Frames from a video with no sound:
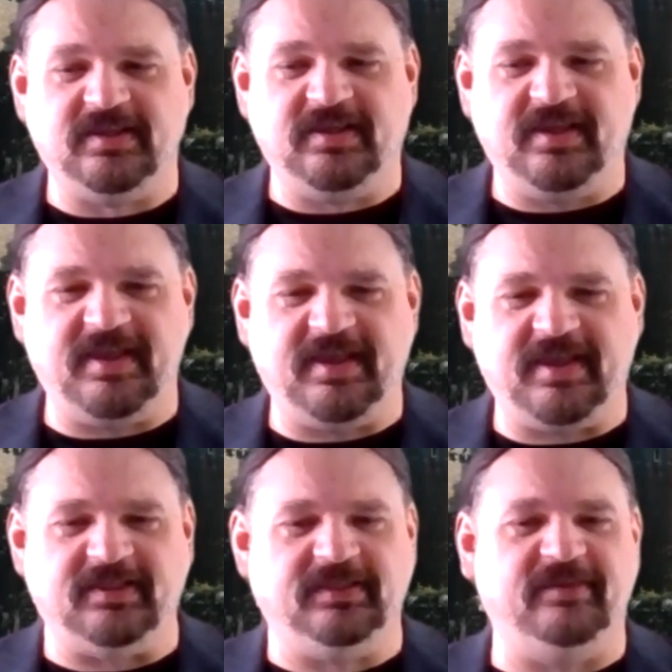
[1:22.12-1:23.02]
a
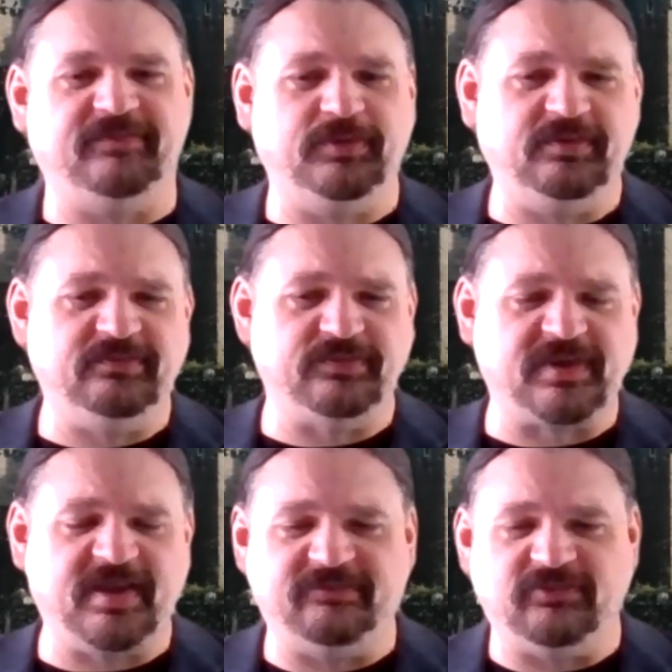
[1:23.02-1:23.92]
level of
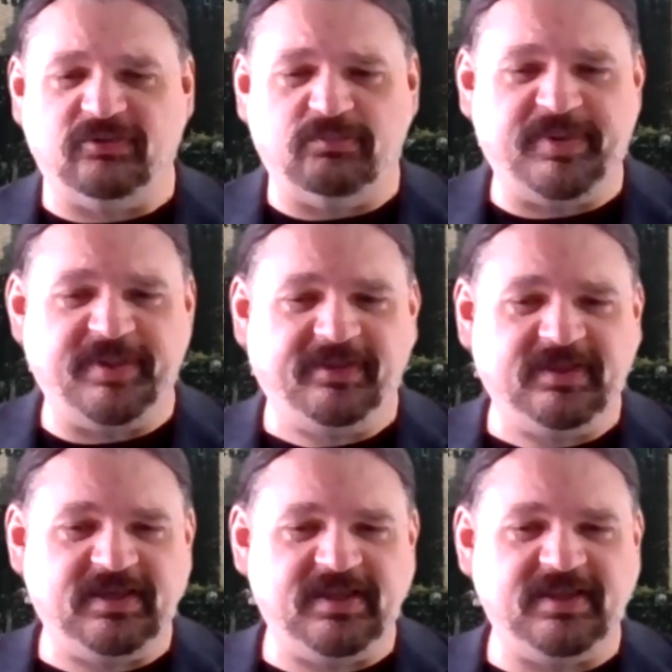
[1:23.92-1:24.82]

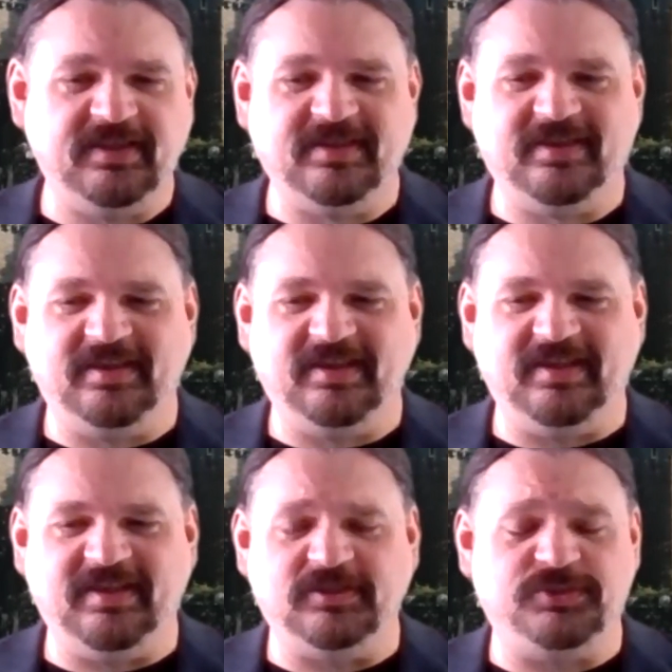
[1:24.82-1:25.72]
recoverability
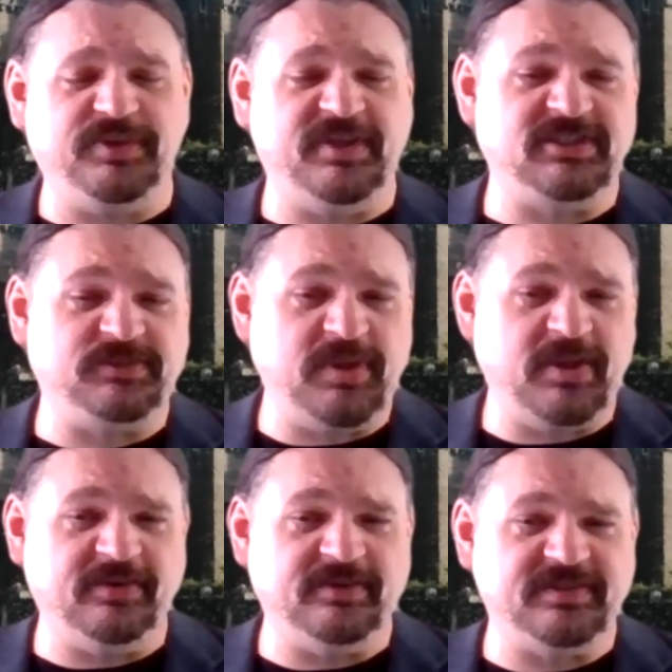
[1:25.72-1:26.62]
and
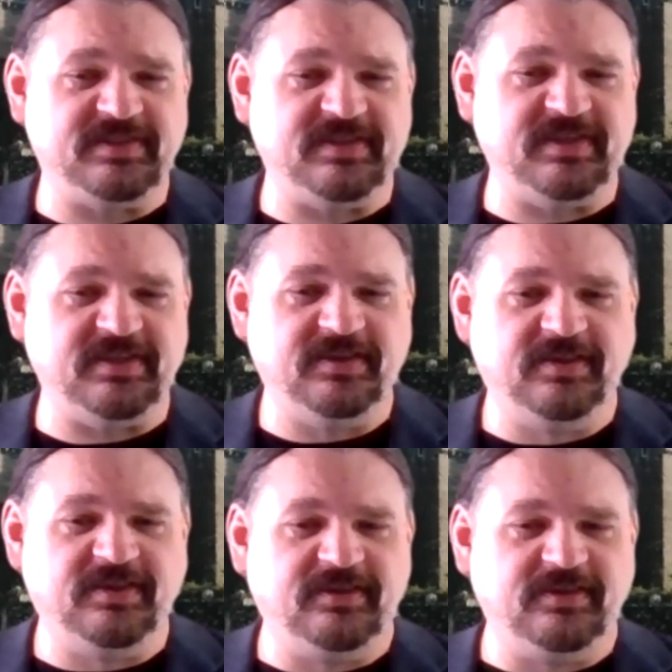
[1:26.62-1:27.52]
transparency
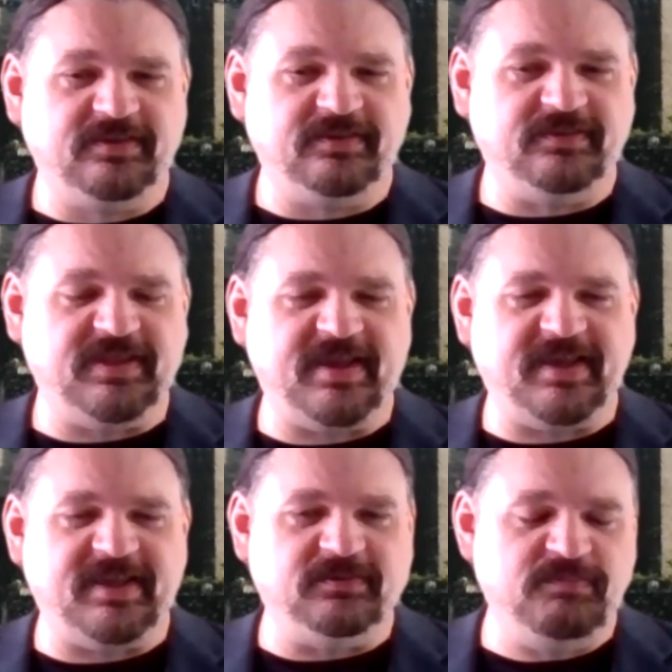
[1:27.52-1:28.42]

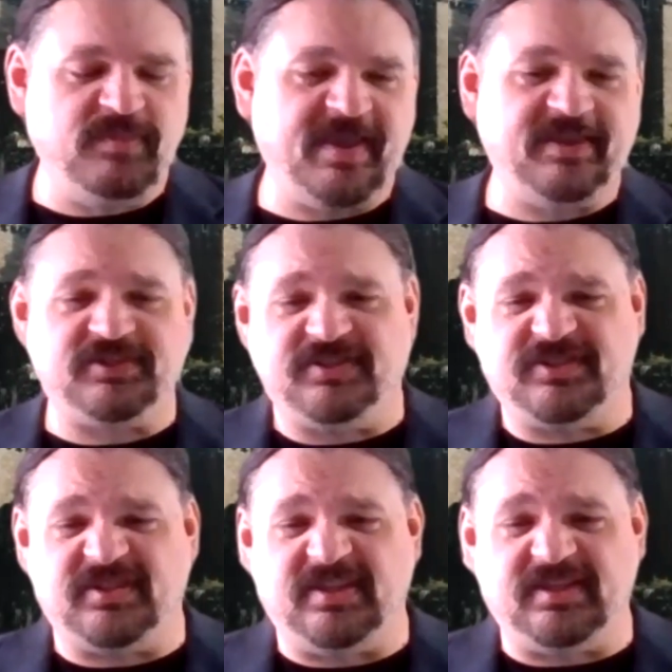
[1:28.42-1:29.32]
that matches
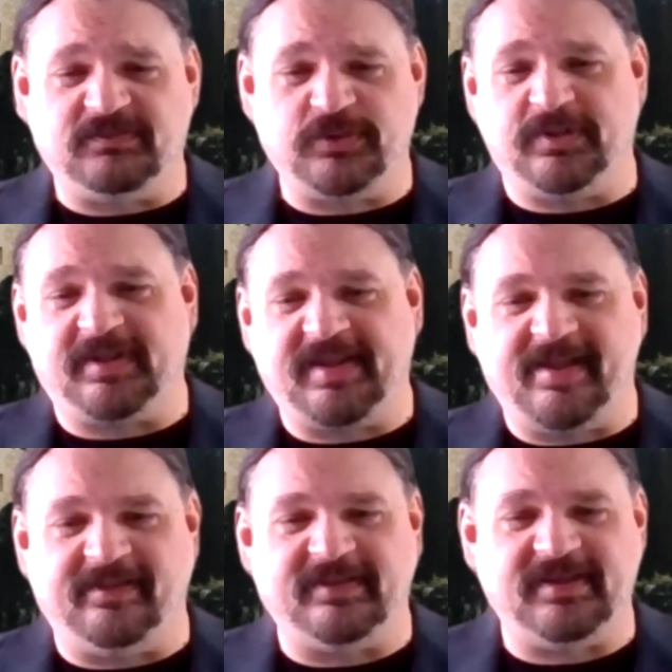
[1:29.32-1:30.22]
the
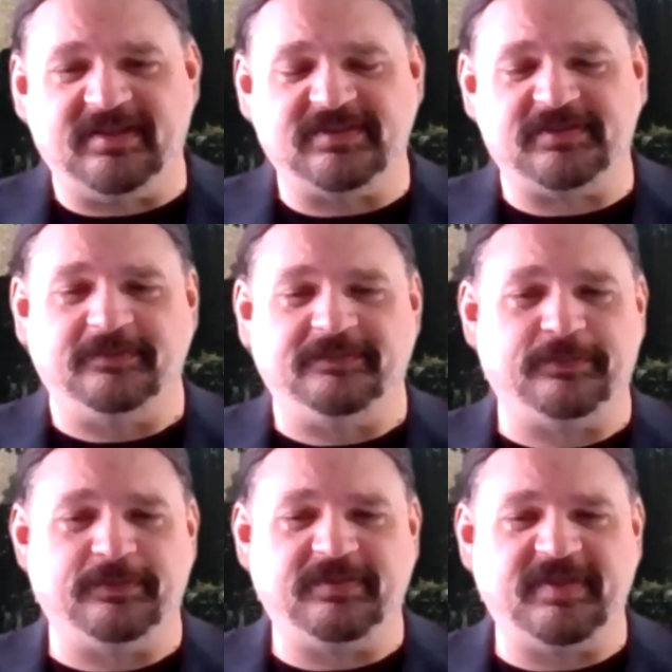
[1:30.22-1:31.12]
criticality and so
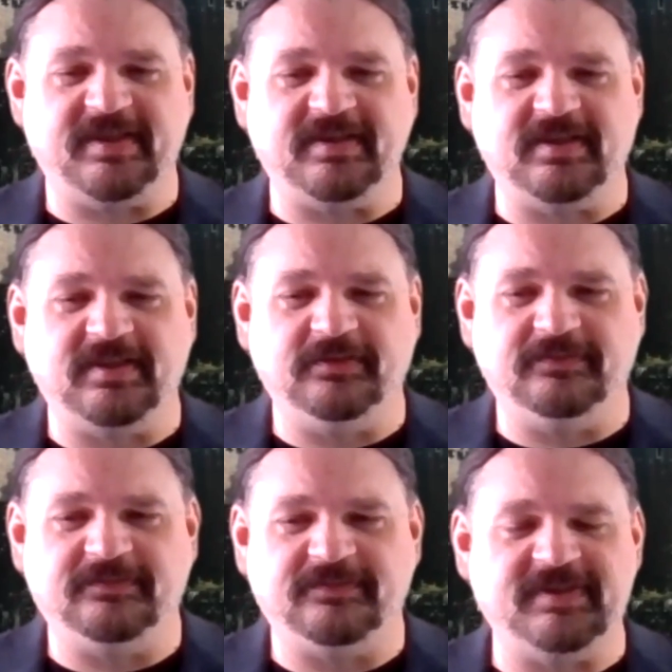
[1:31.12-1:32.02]
forth that you've
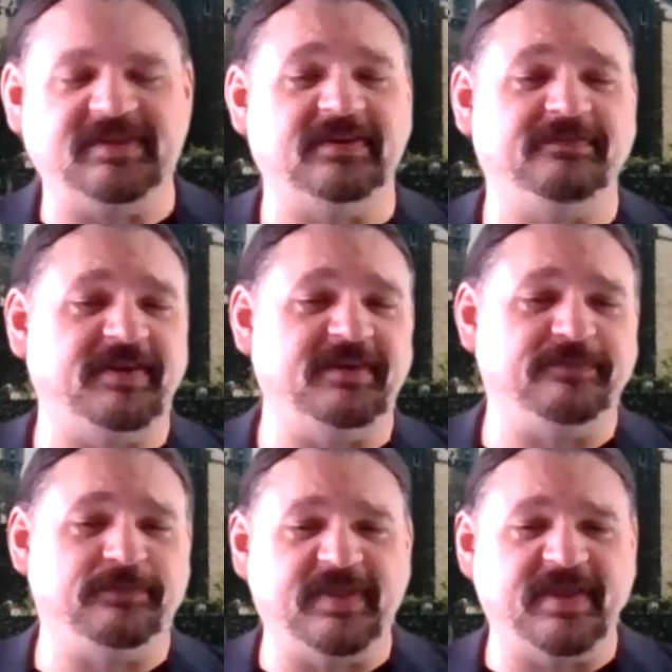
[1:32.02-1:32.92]
identified
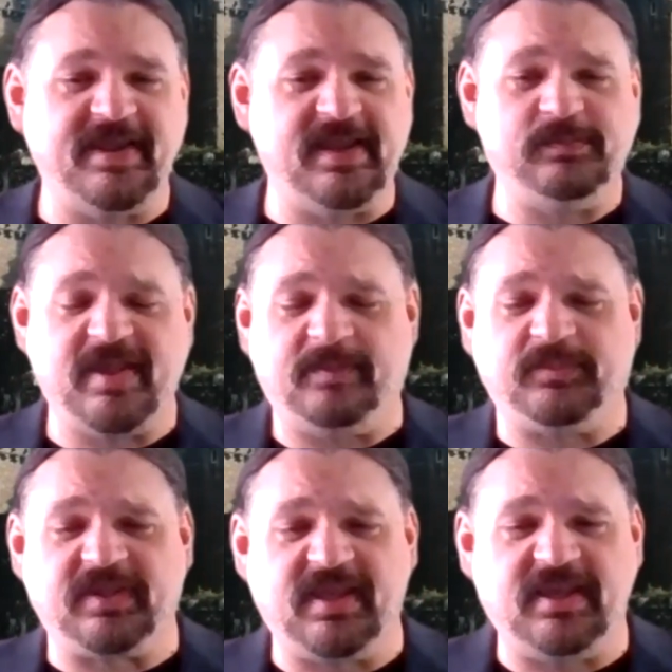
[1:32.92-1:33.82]
for that
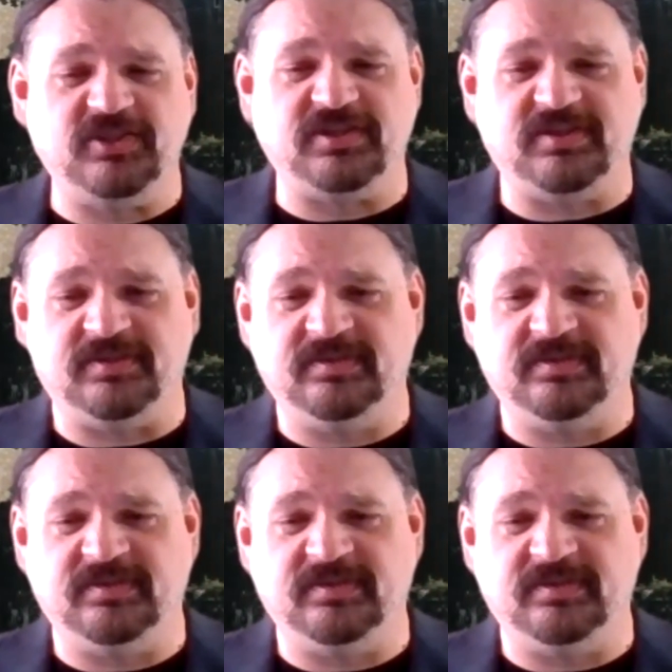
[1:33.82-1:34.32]
application